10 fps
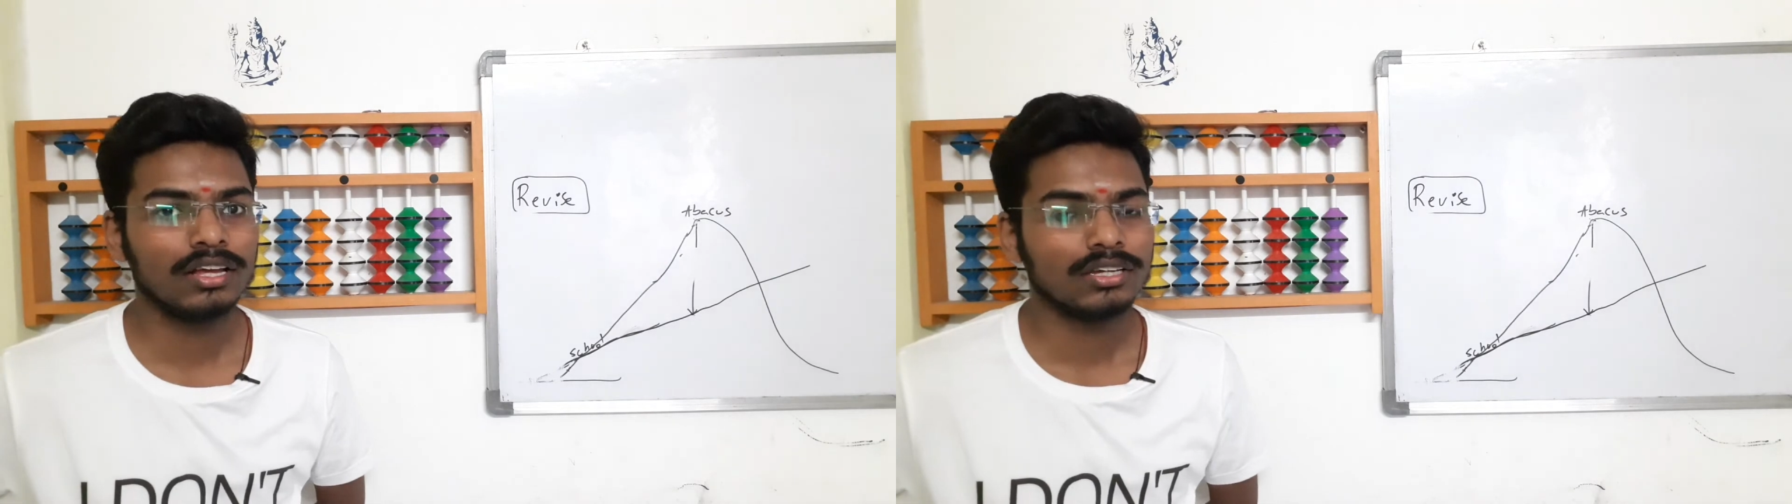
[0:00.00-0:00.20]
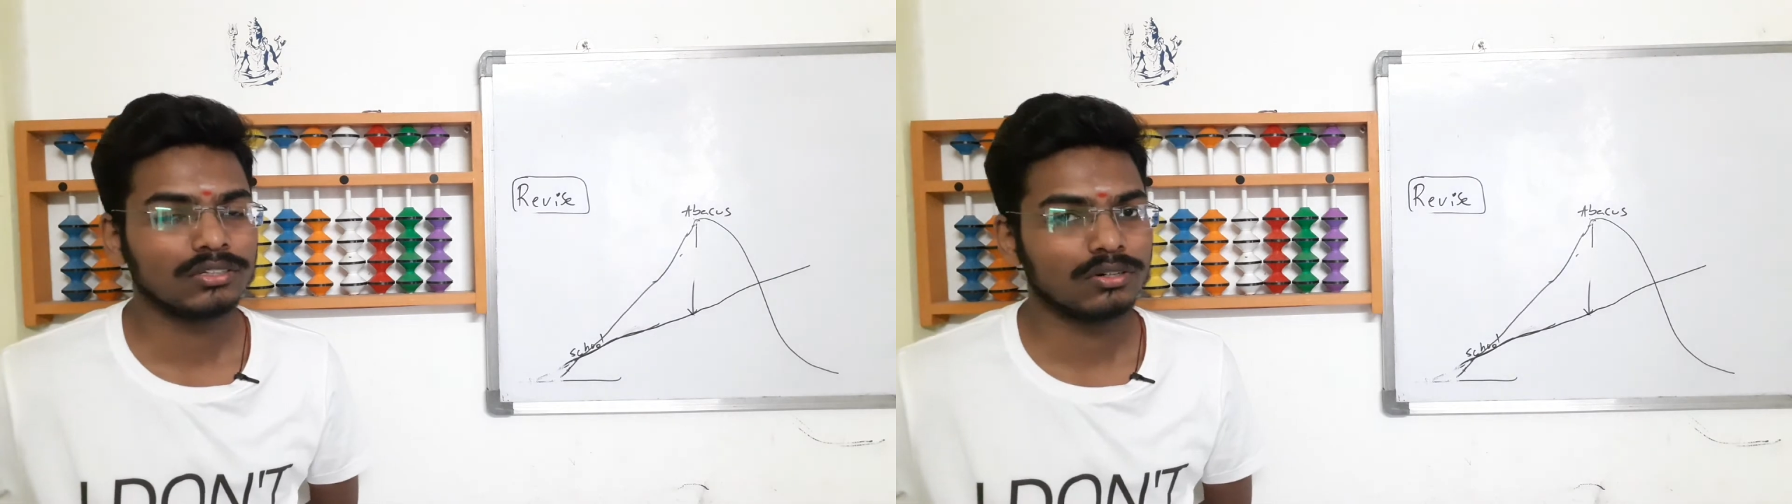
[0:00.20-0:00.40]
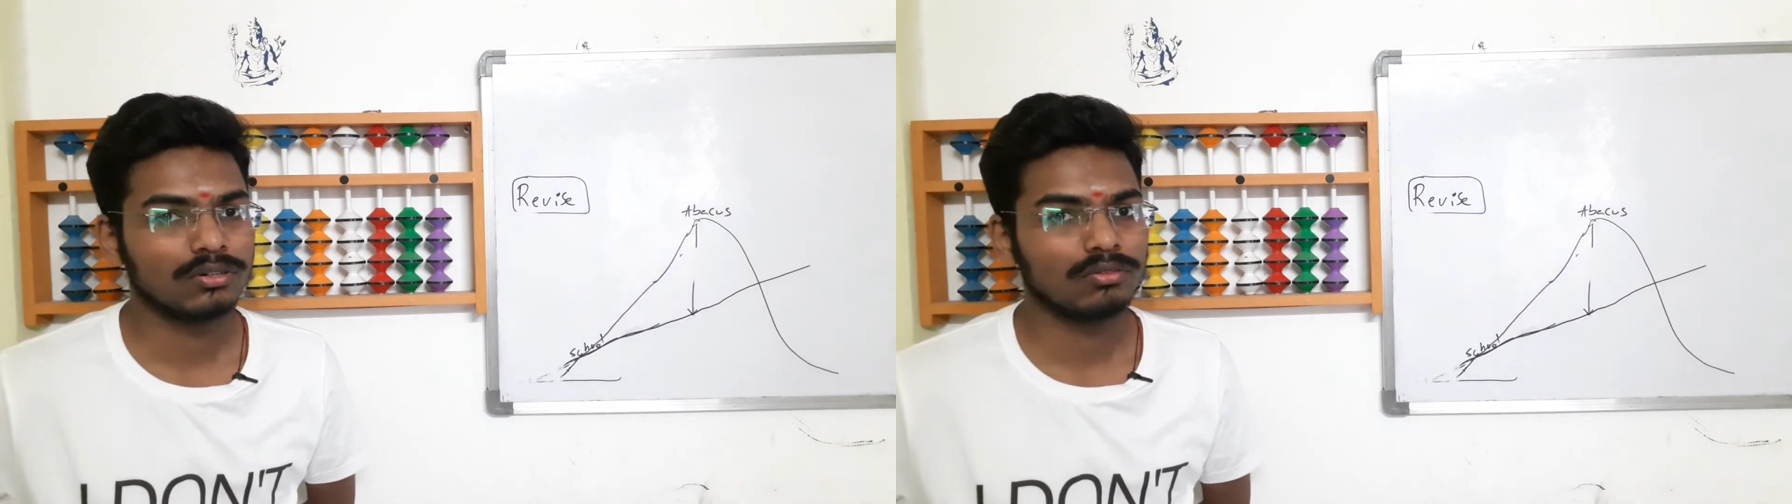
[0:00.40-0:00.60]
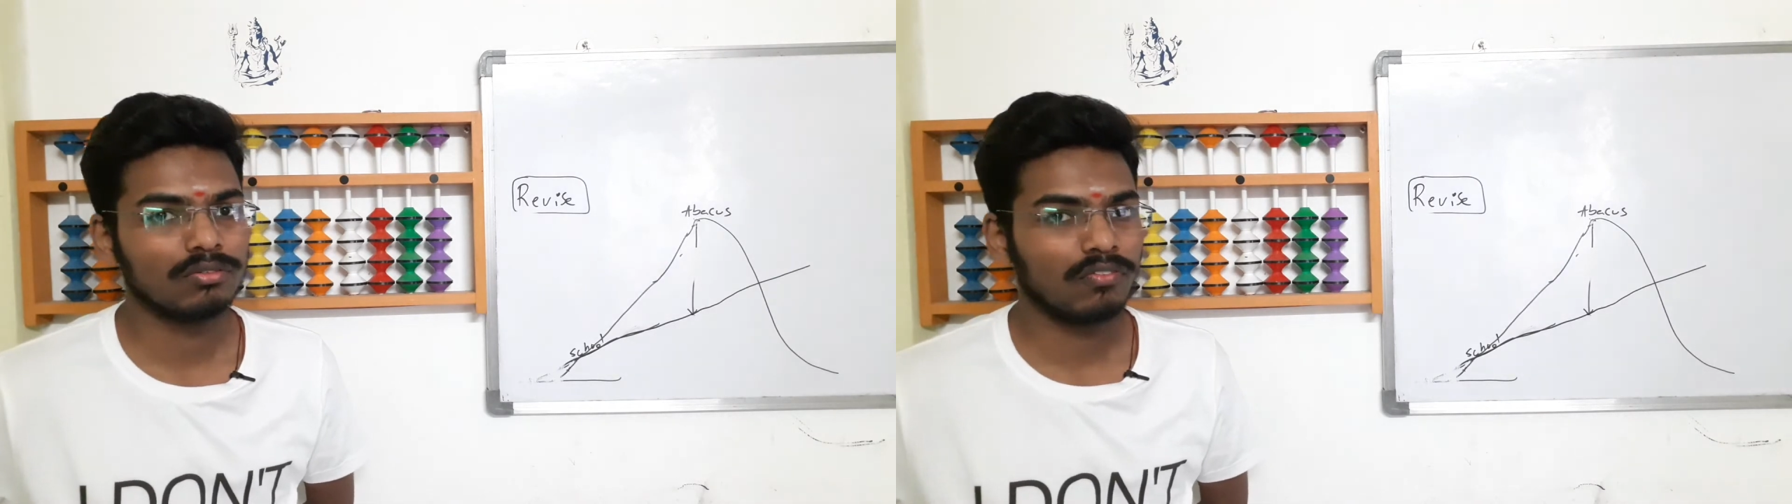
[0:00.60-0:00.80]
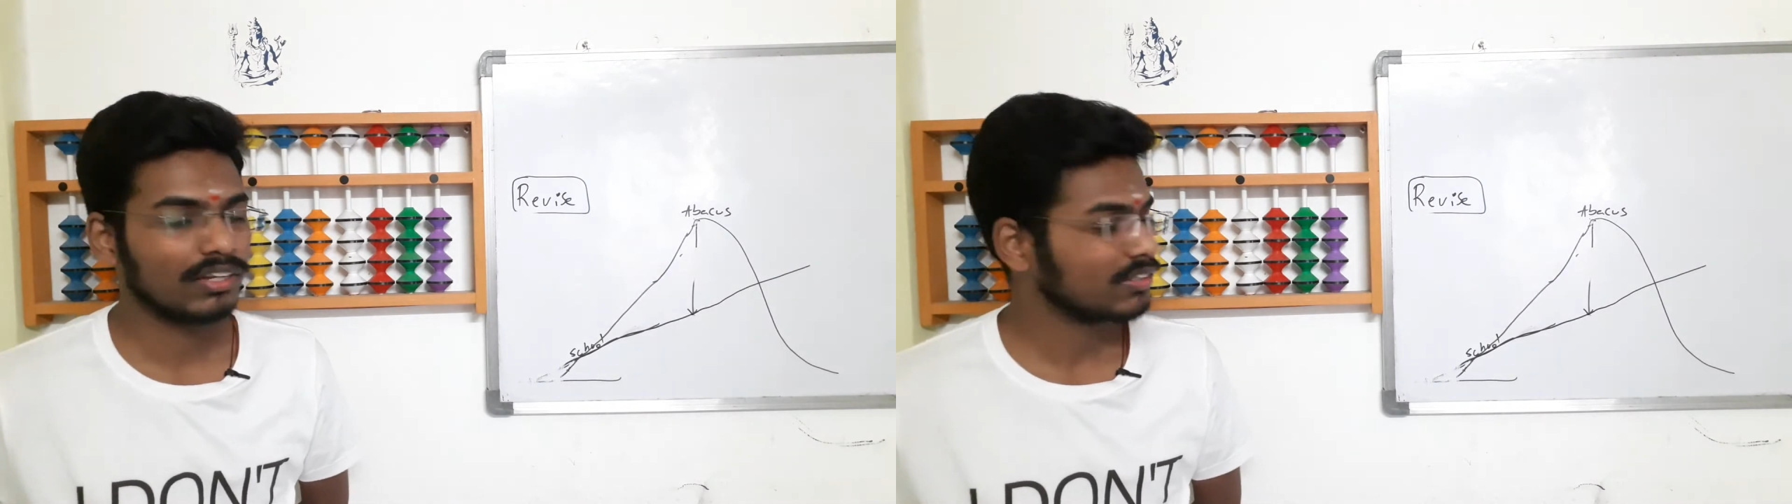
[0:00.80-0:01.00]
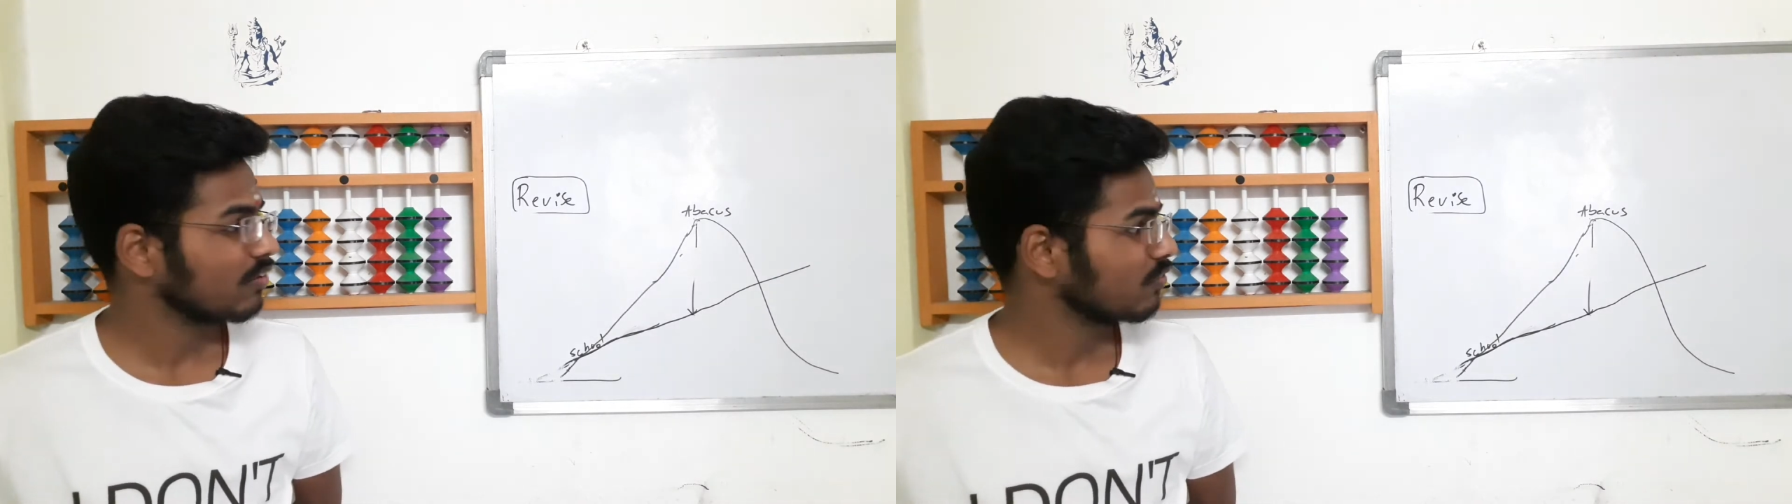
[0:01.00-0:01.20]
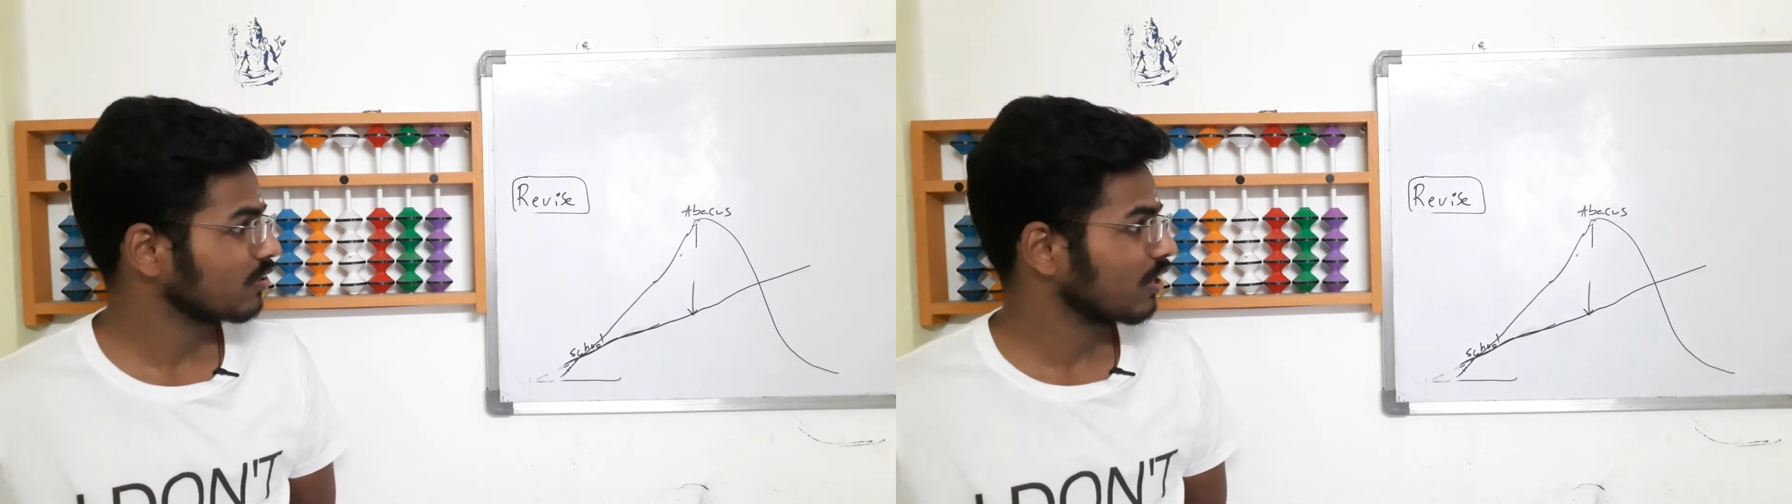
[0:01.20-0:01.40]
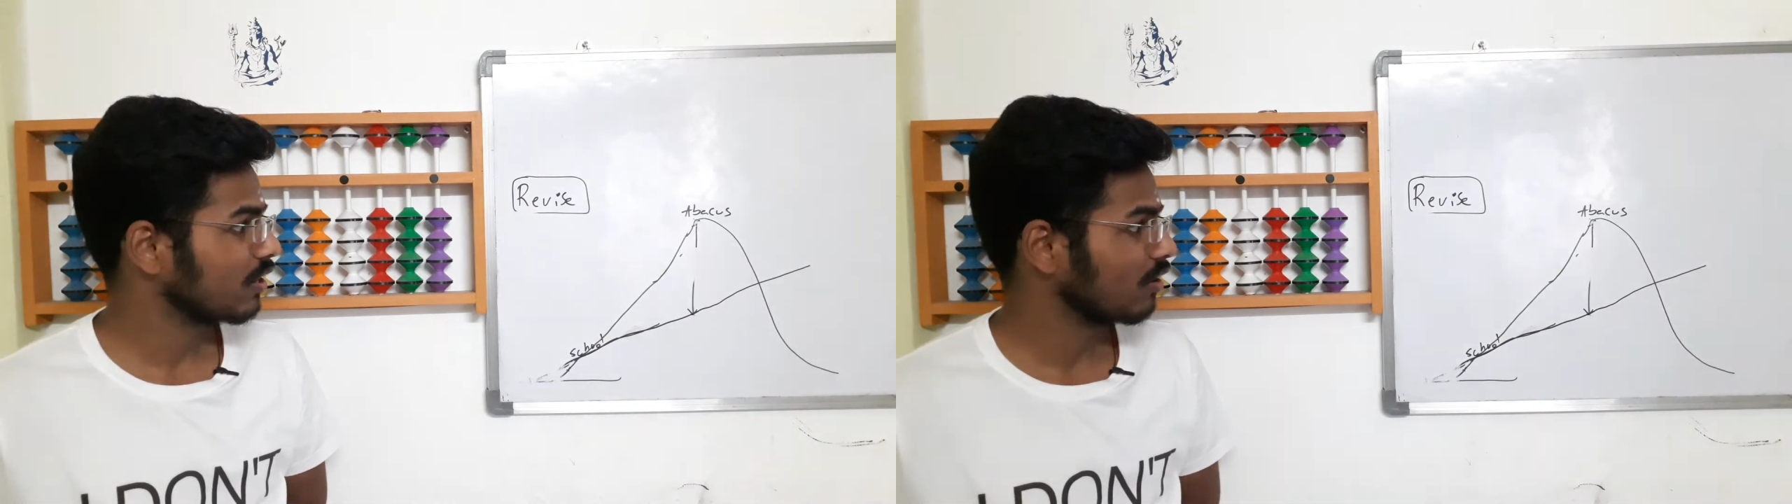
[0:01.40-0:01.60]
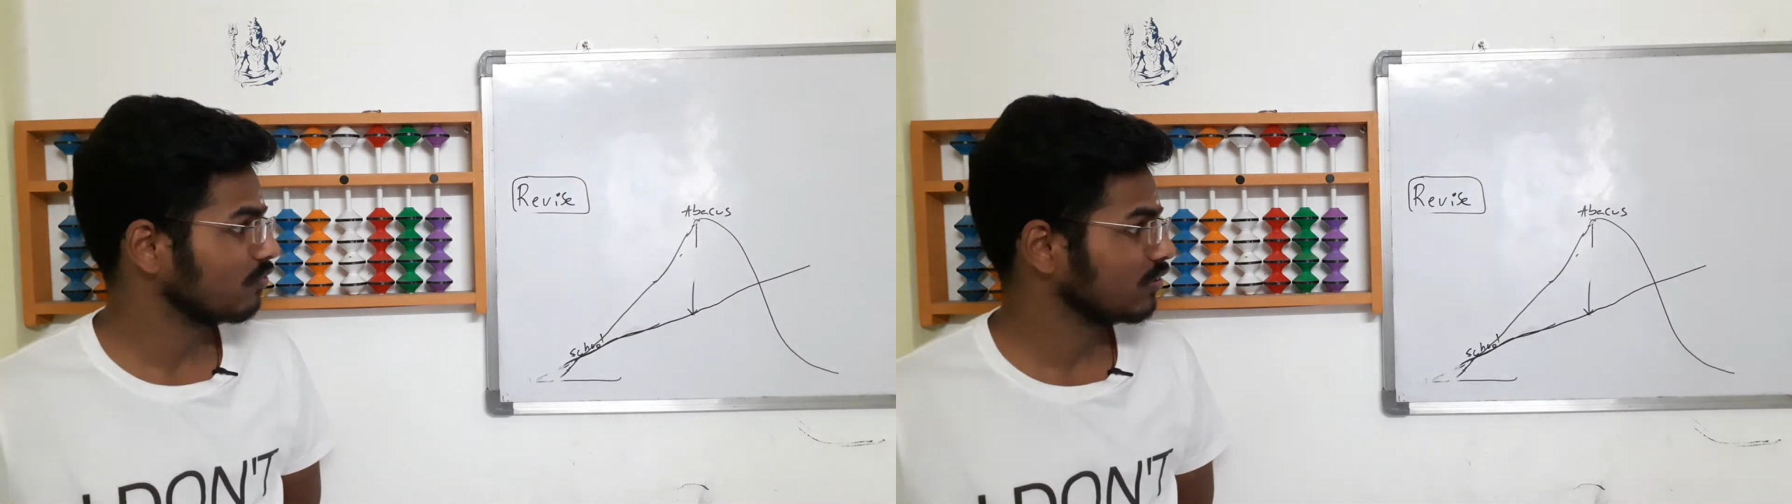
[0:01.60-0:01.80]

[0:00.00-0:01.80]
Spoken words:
so once after you're done